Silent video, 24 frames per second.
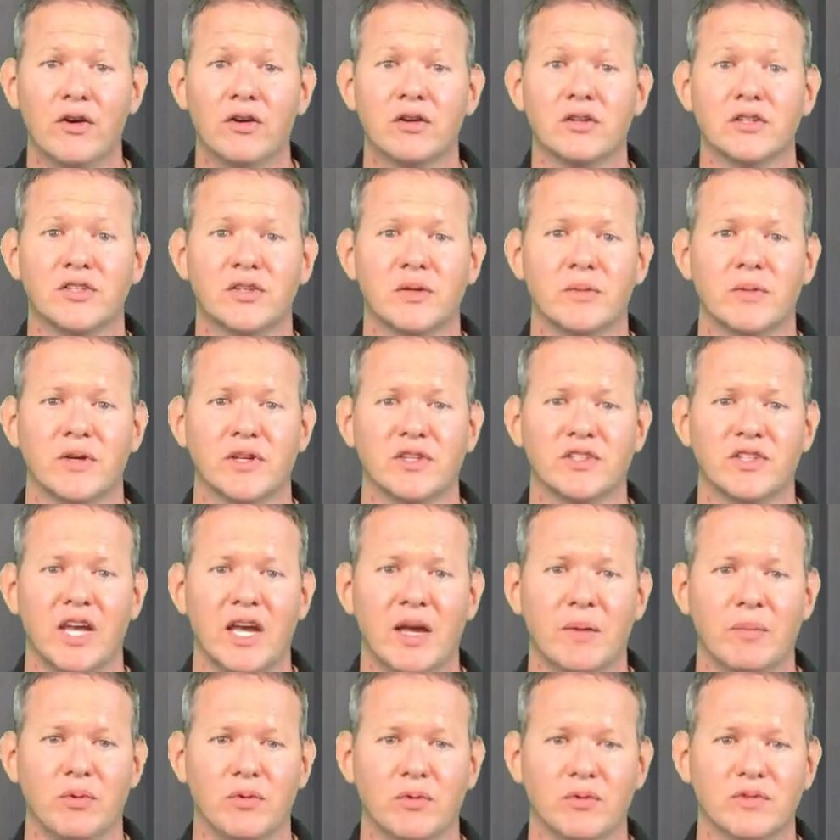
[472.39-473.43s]
Here are some
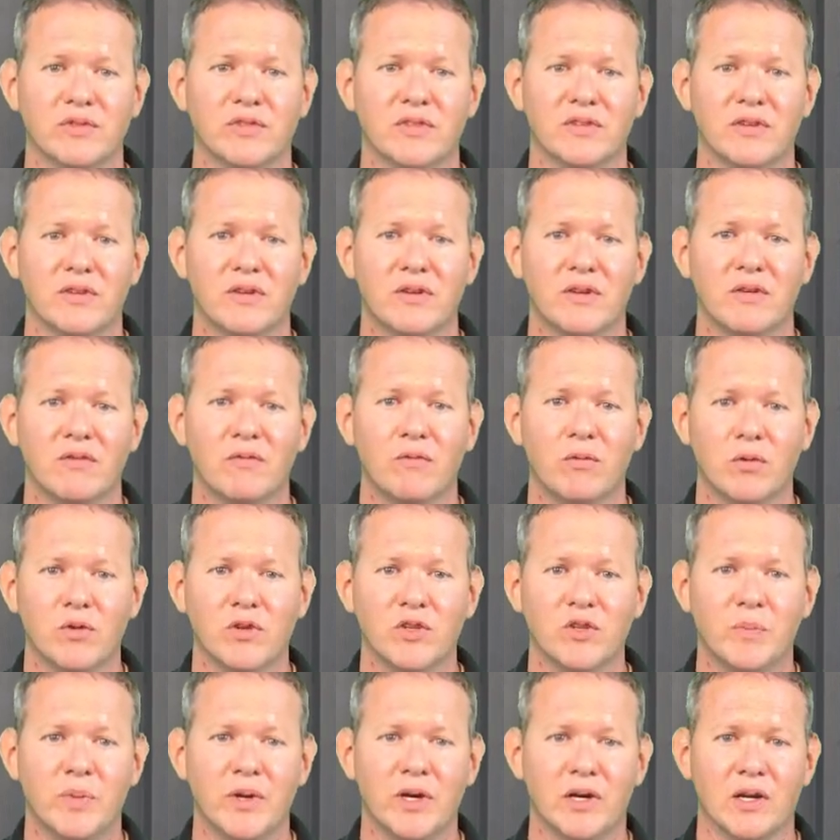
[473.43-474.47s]
examples
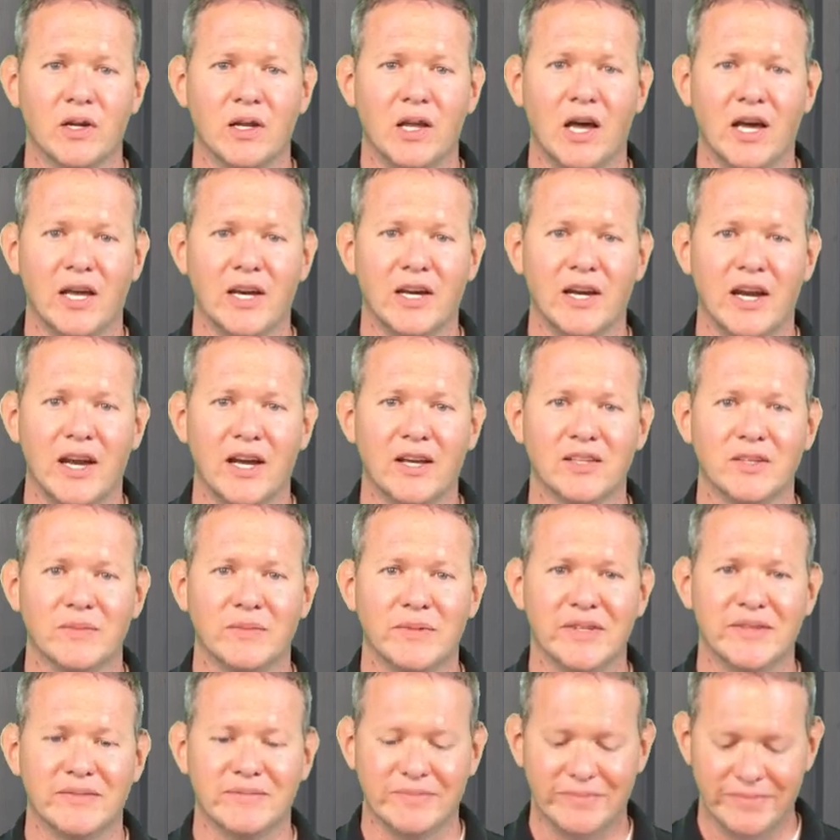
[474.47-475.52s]
for the Spirit Line
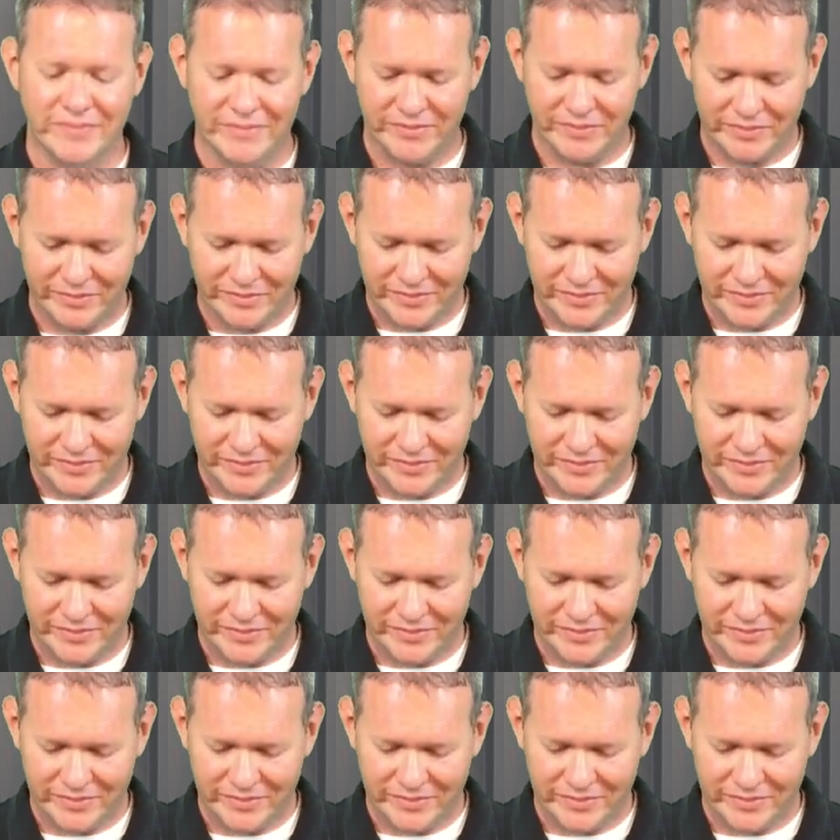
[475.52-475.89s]
announcement.